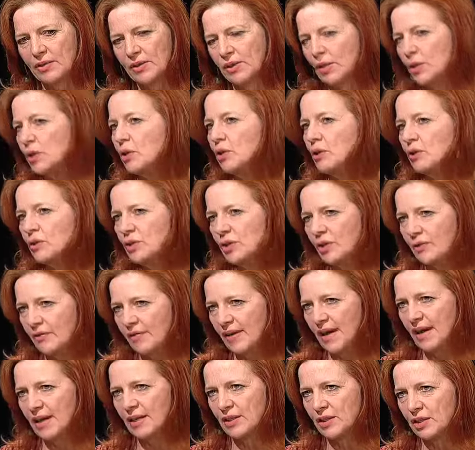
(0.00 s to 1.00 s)
is a huge
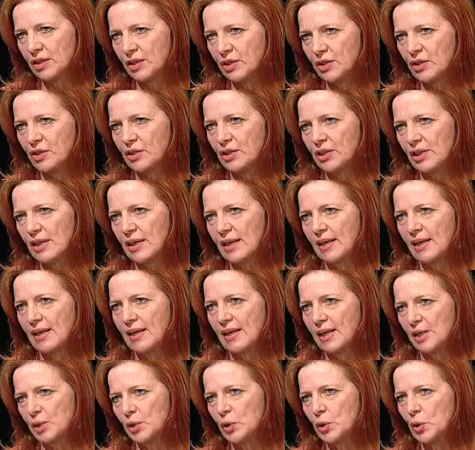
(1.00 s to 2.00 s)
advantage
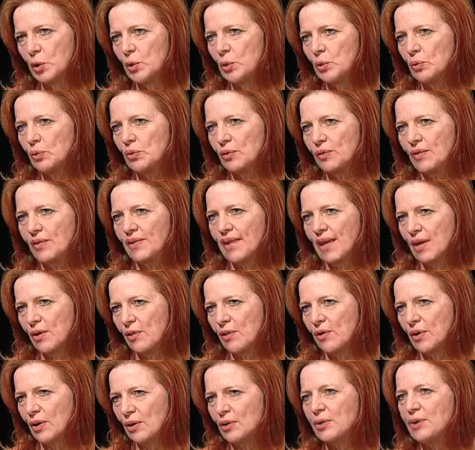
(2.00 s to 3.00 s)
to
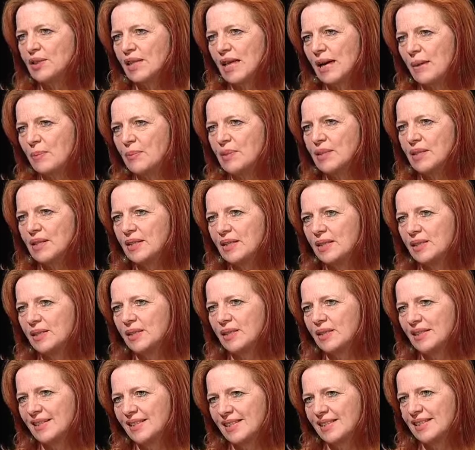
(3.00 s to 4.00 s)
those
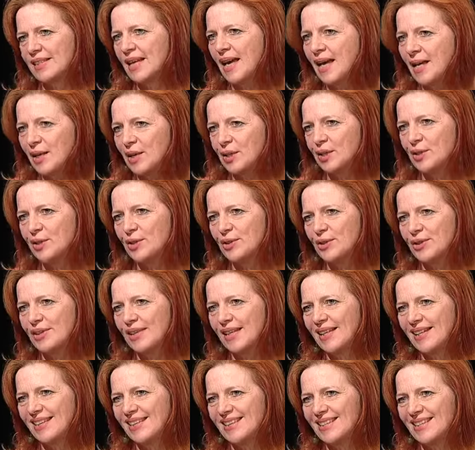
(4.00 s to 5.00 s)
companies staying in New
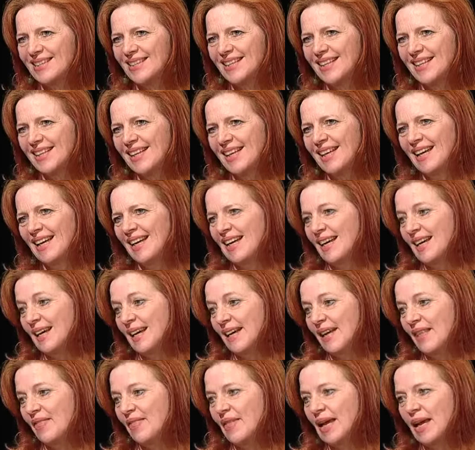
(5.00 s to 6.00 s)
Zealand.
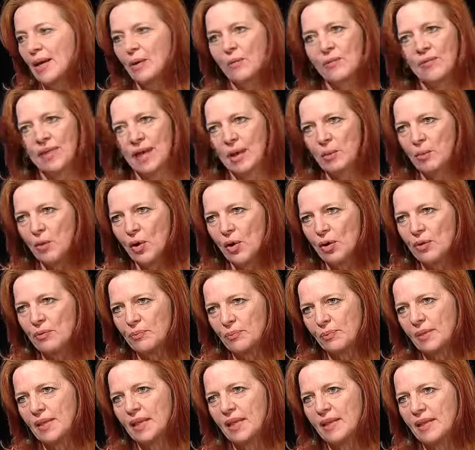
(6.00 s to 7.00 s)
They
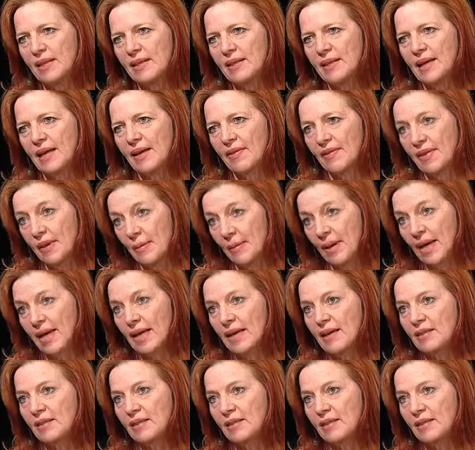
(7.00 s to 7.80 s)
won't be. They may